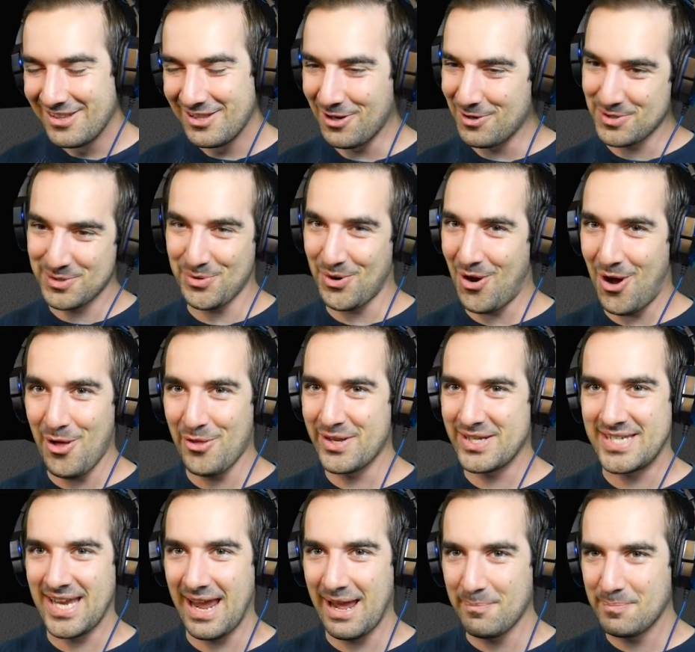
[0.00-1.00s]
those were all the
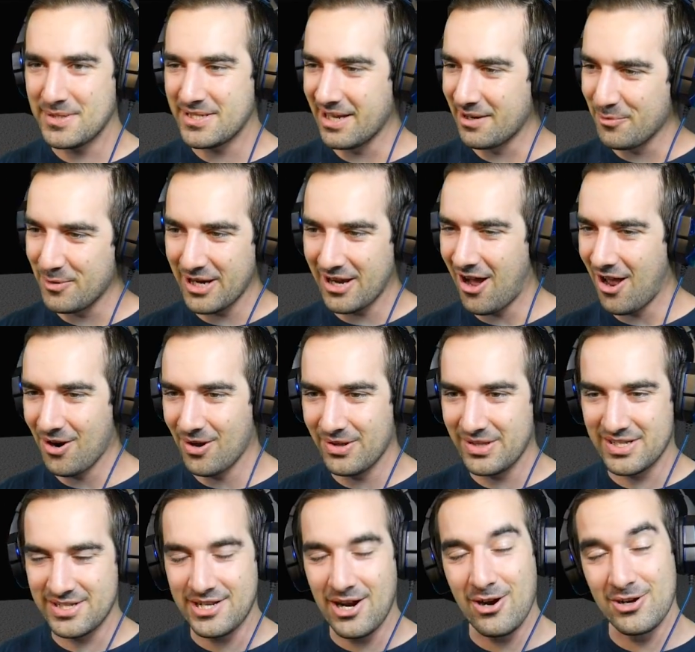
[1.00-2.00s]
tapes and we got all
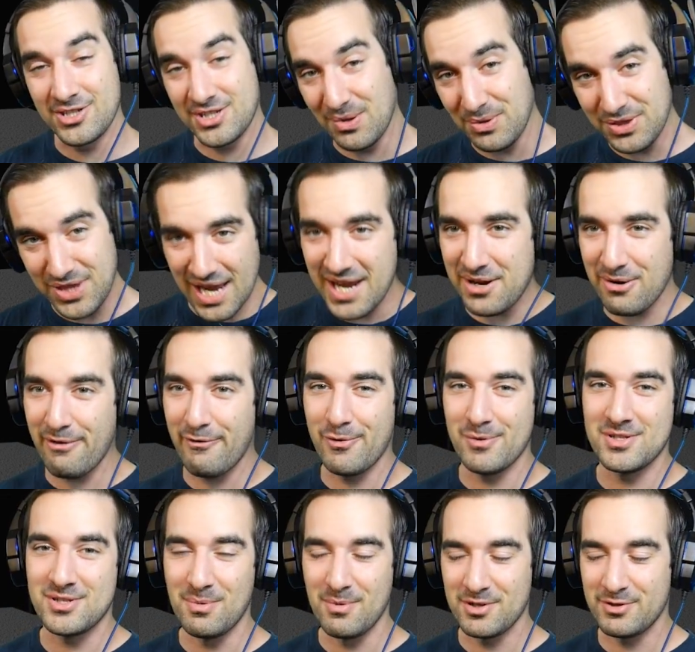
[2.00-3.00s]
the stars. So thank you
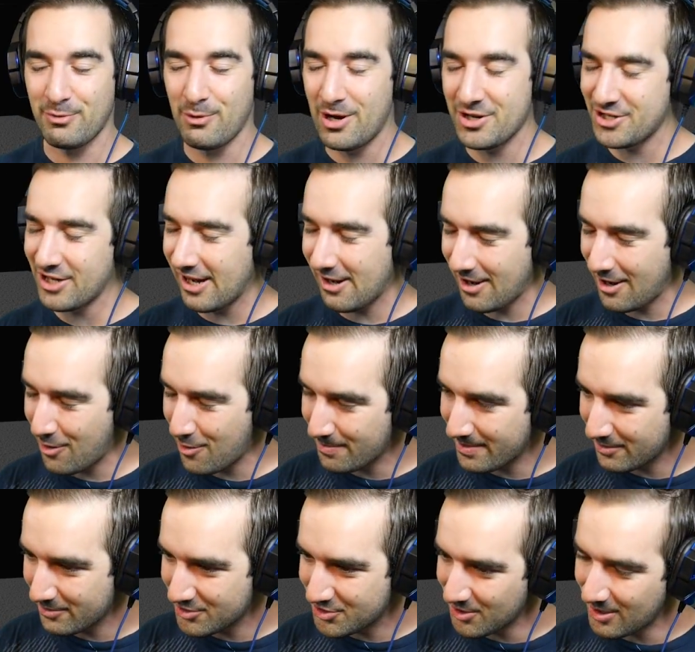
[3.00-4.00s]
everyone so much for watching. I hope
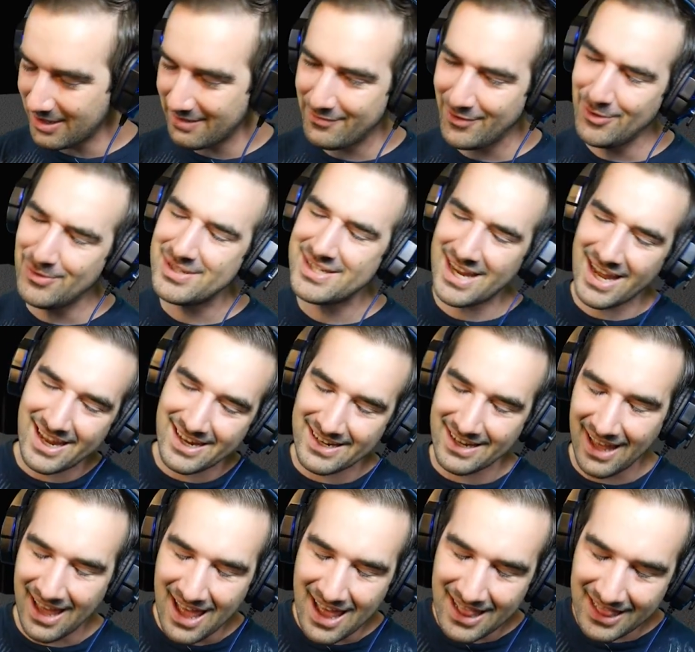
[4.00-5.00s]
you enjoyed. If you
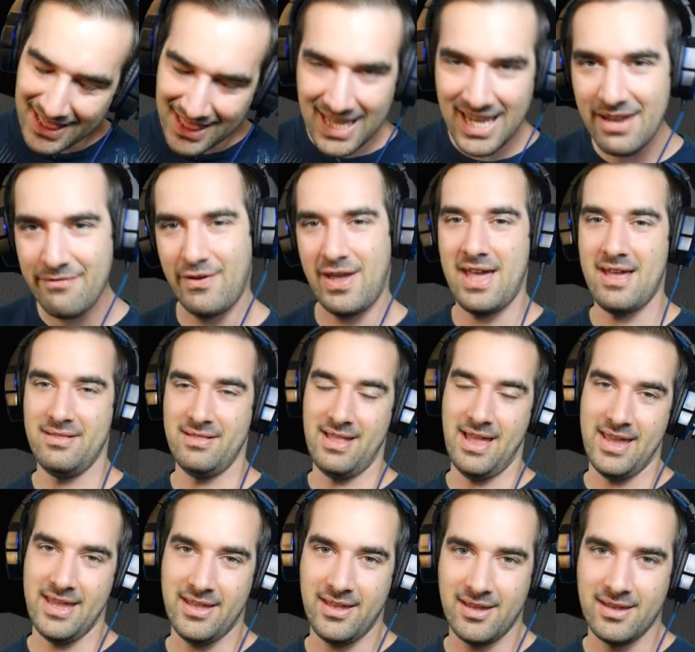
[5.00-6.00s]
did, leave a
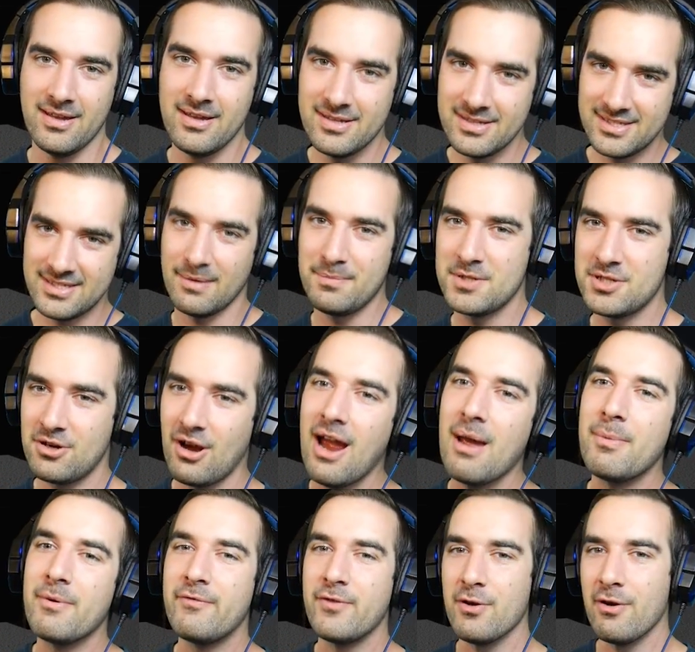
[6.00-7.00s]
like,
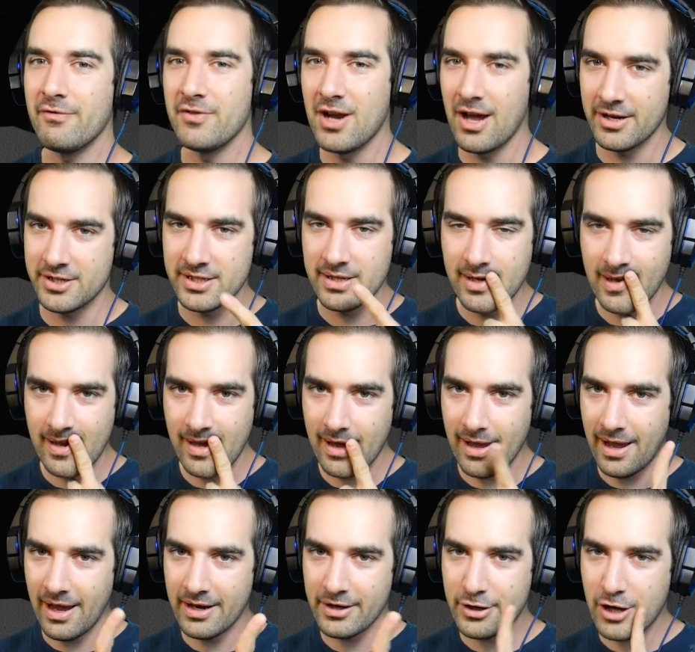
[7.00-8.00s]
subscribe if you have not,
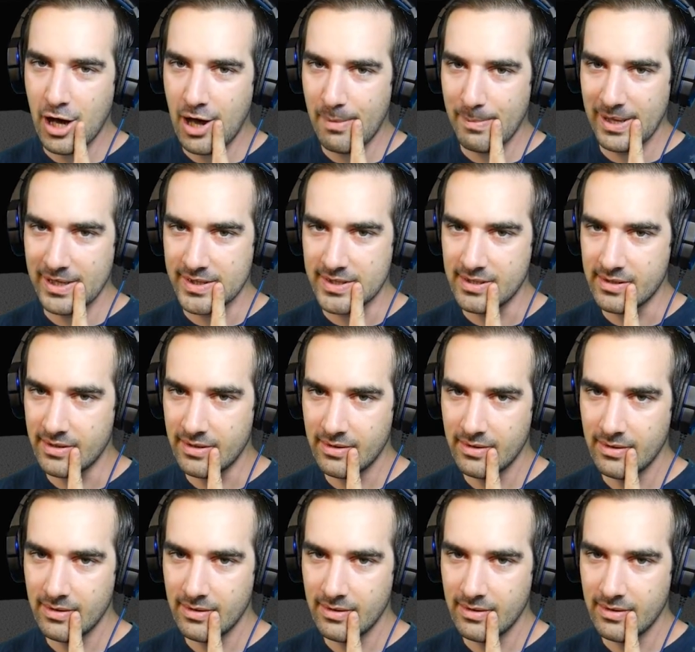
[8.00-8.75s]
and comment.